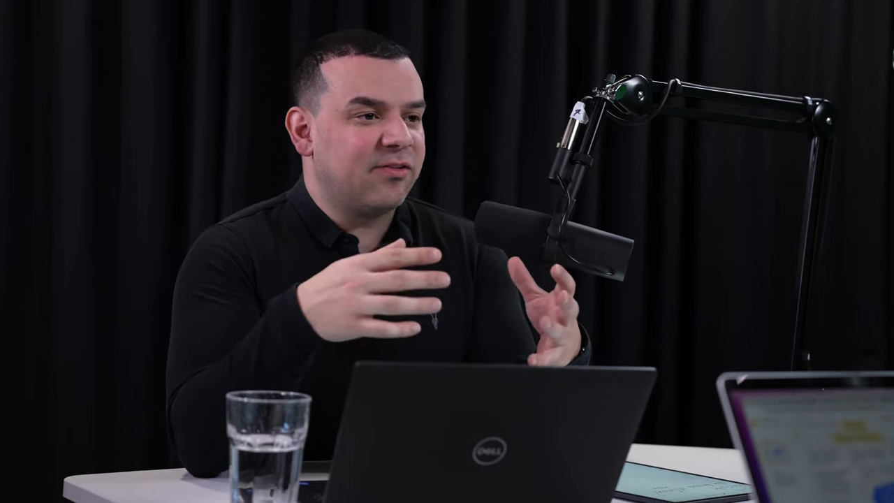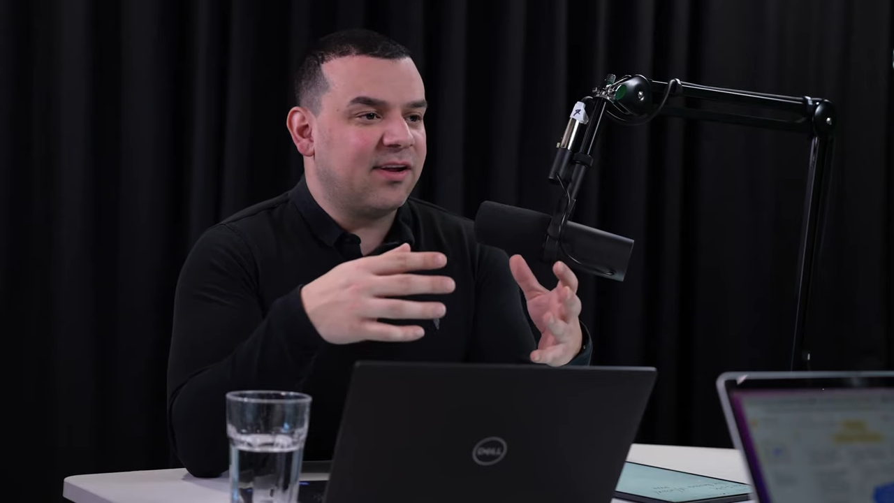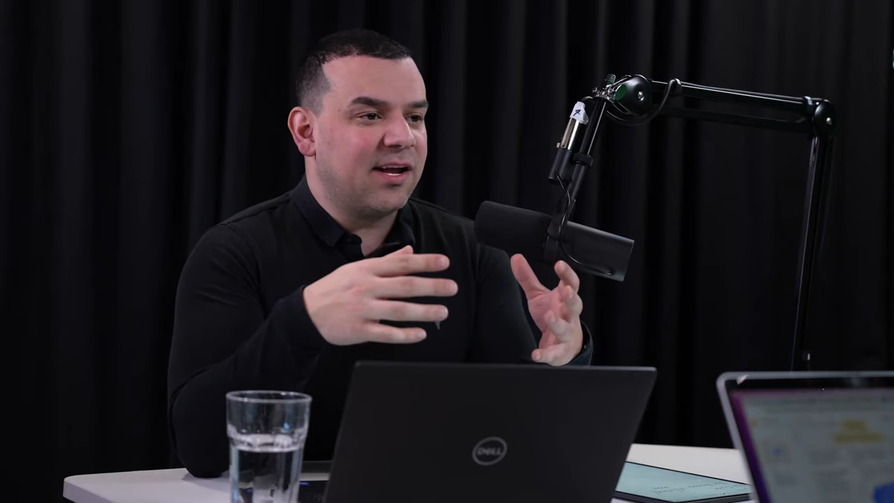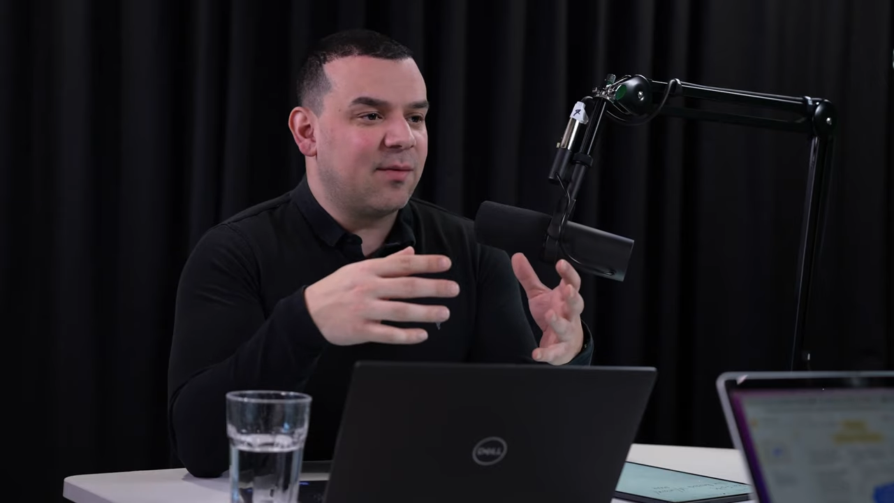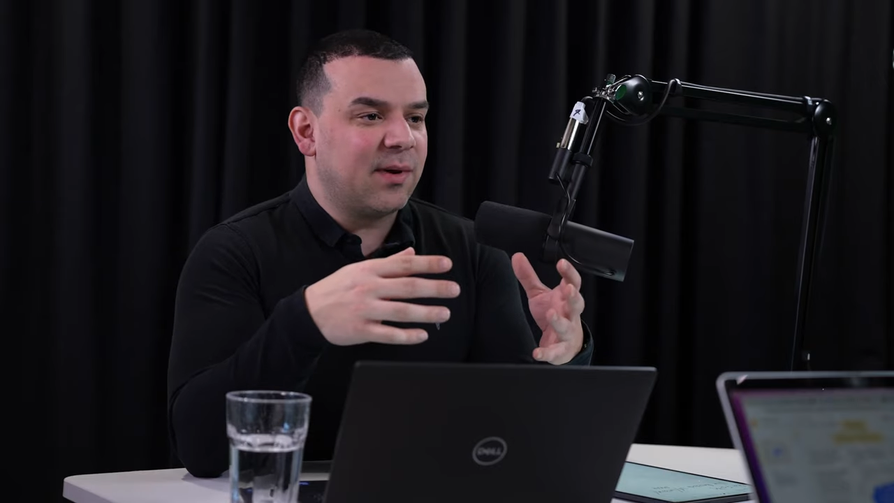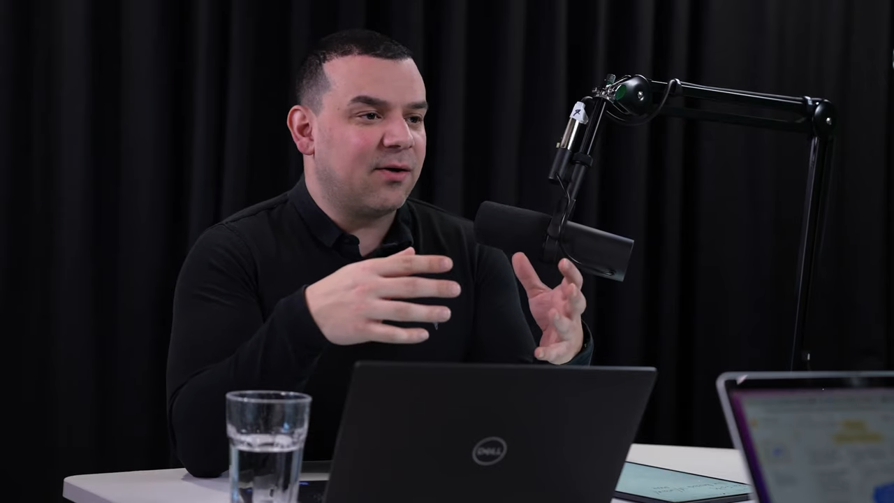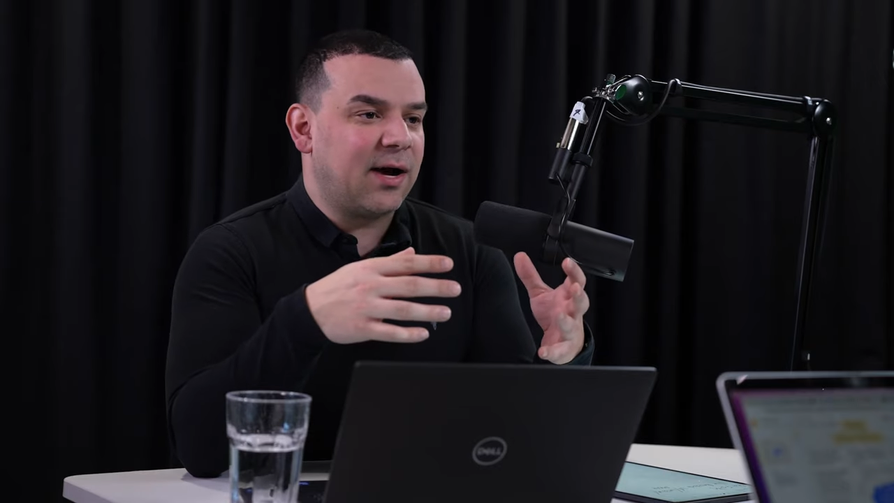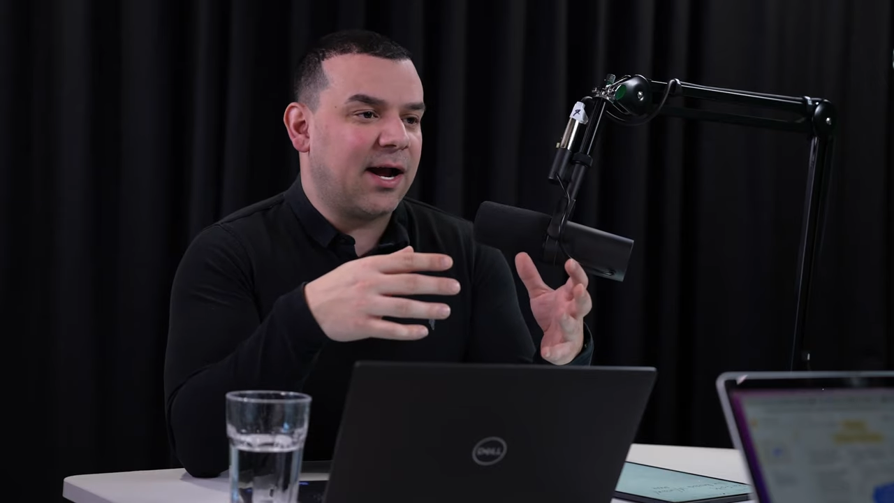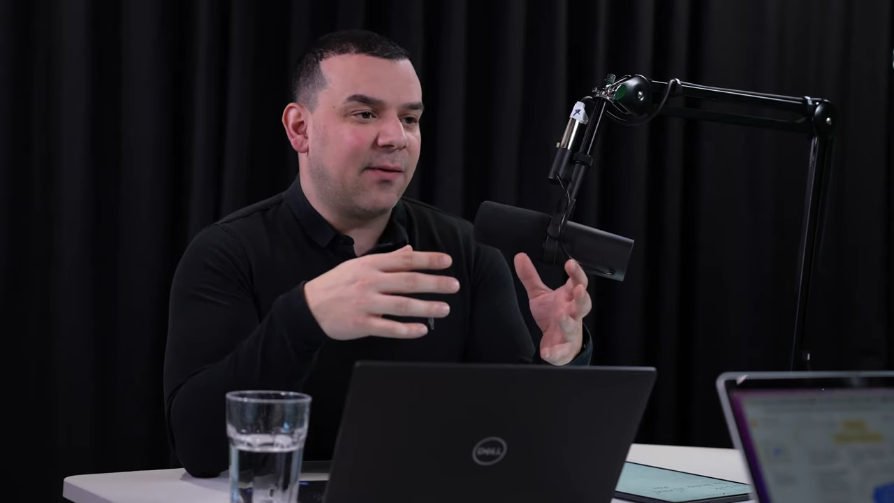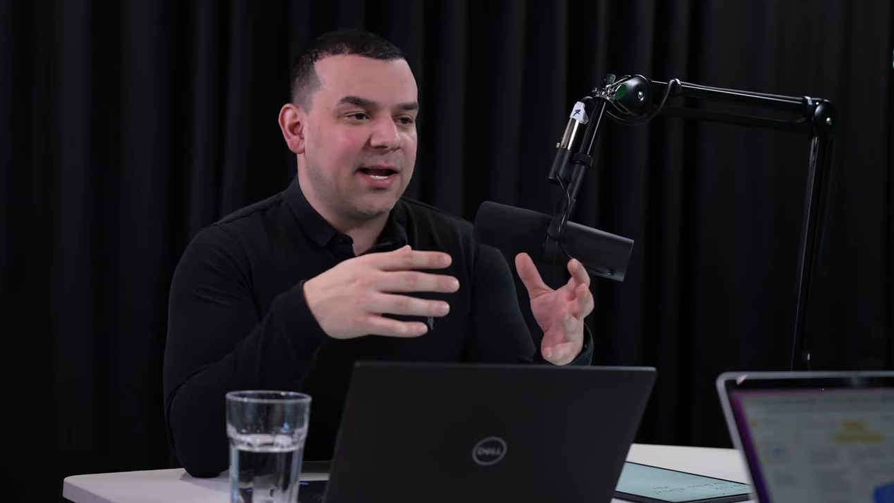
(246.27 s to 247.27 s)
the other day about
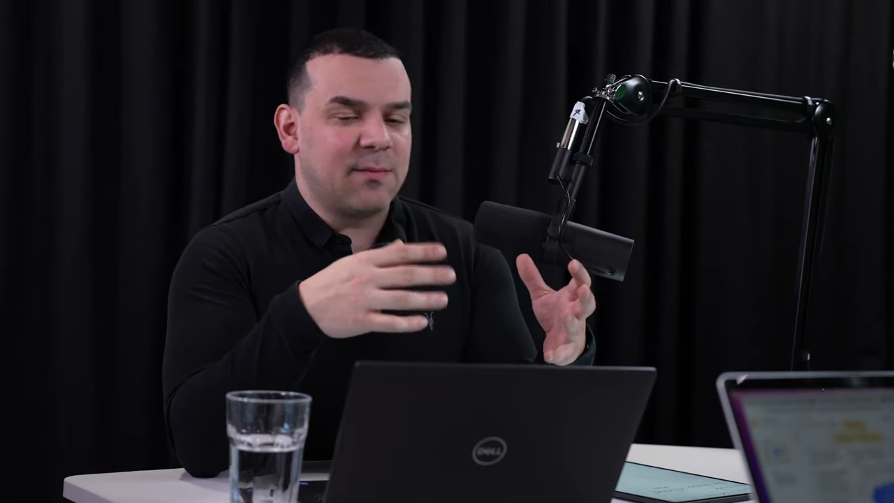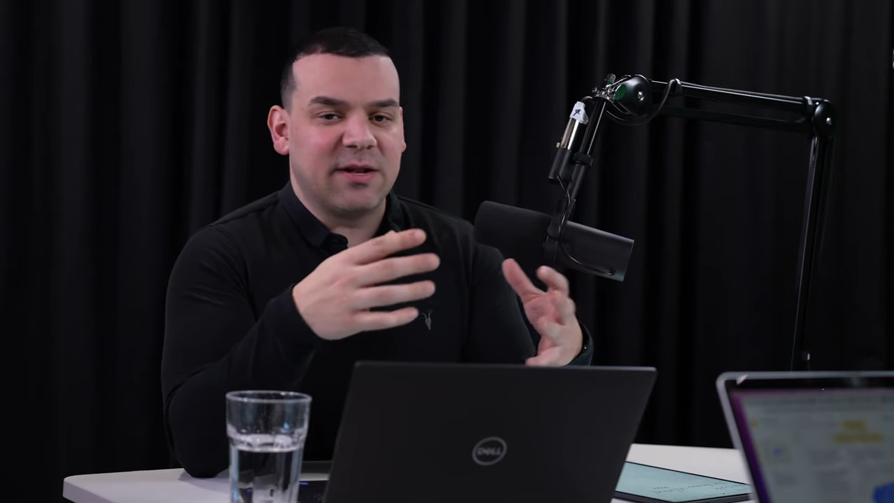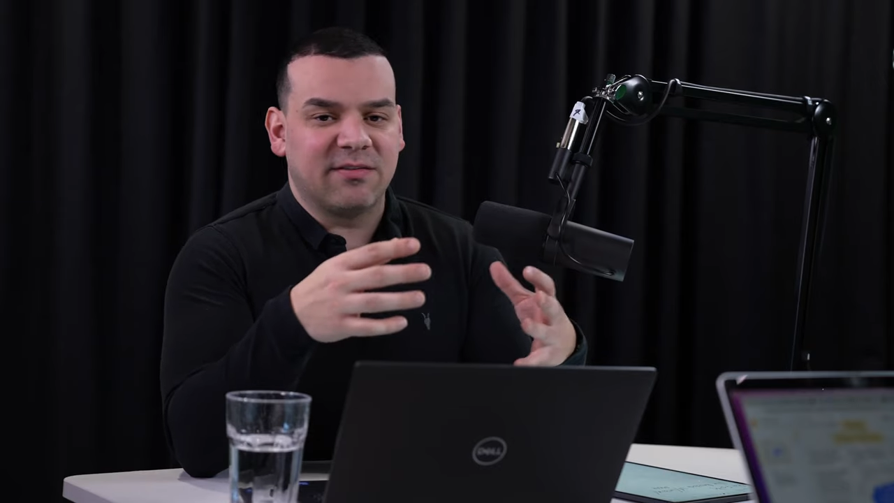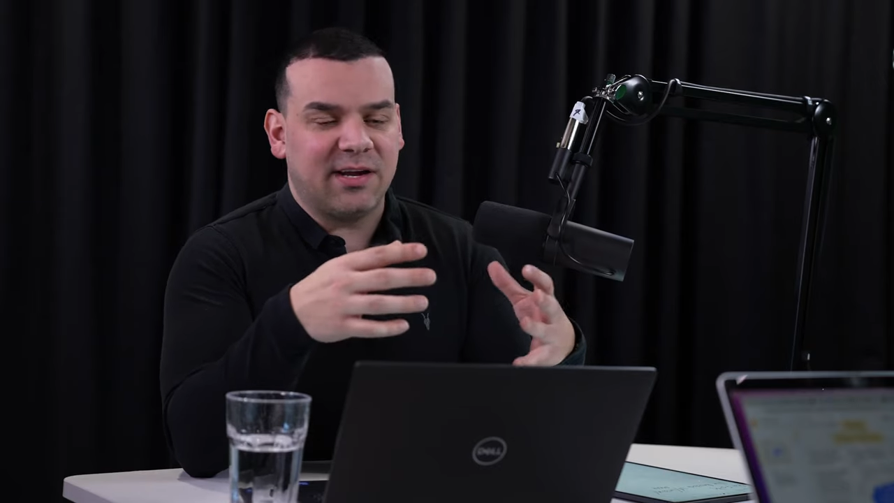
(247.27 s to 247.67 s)
how AML